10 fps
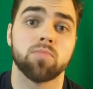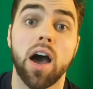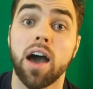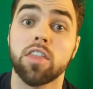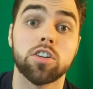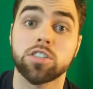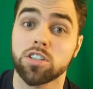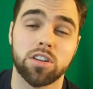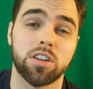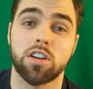Either it's
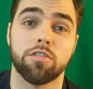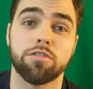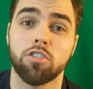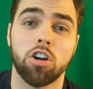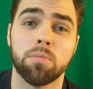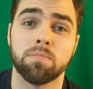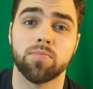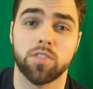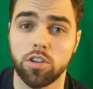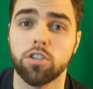just going to
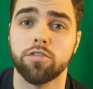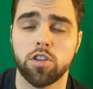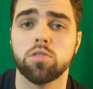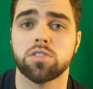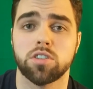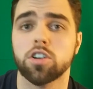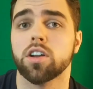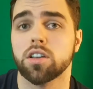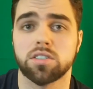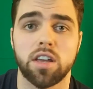confirm your views and you're
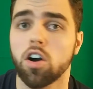going to say,